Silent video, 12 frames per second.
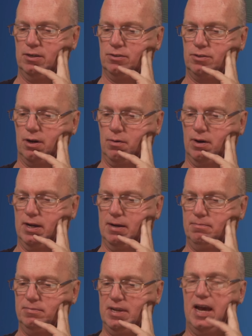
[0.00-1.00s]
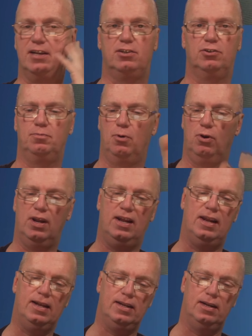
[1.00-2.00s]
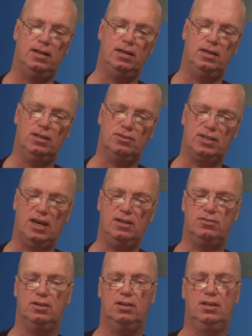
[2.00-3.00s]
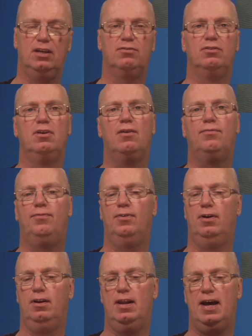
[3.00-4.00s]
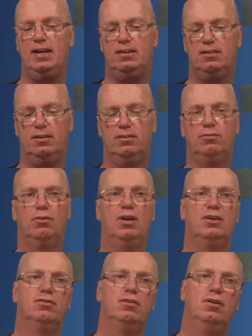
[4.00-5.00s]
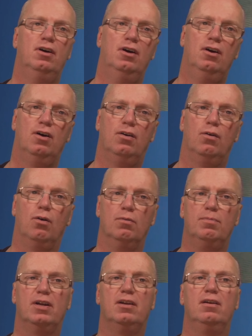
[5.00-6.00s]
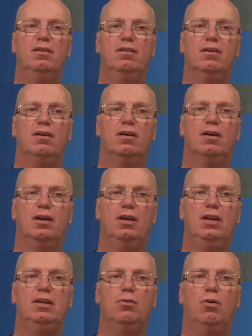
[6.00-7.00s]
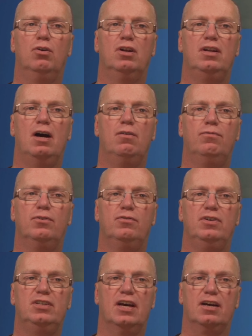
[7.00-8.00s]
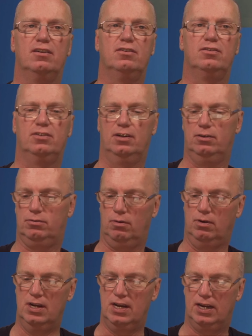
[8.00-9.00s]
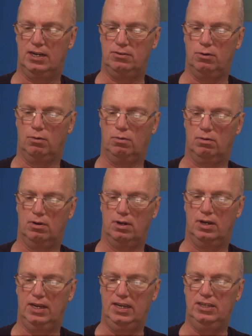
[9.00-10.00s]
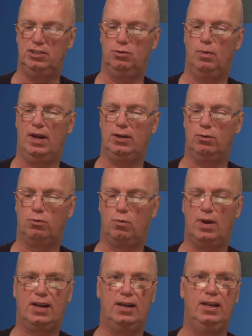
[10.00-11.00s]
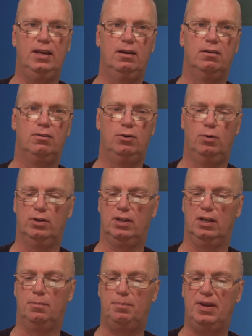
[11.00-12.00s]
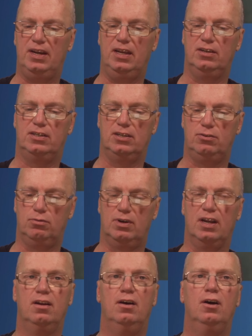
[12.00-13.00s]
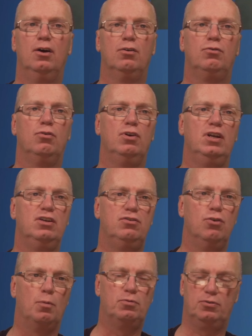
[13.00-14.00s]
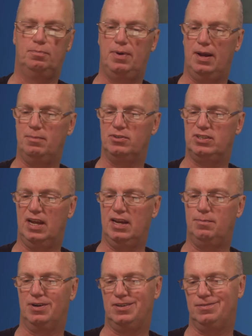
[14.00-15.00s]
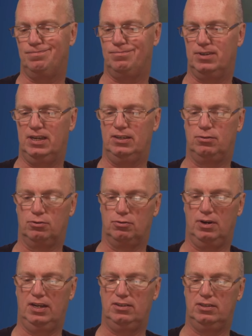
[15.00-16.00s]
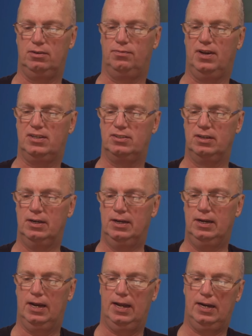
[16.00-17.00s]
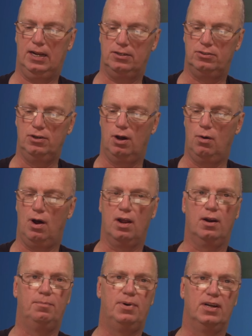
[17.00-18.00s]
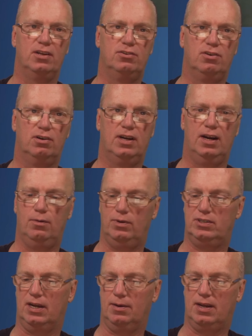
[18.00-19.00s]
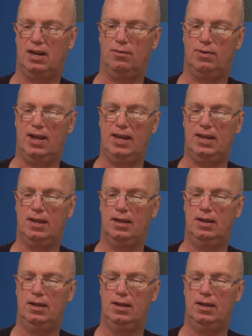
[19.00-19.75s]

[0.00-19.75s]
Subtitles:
So yeah, it's a small LED light, and in this case it gives enough light, so there's an on button. You need to hold it down for 3 seconds, so there's no easy way to quickly do it. The pity is that you can turn these knobs by mistake, but it's also easy to fix. And there's no other buttons on there, which I kind of like.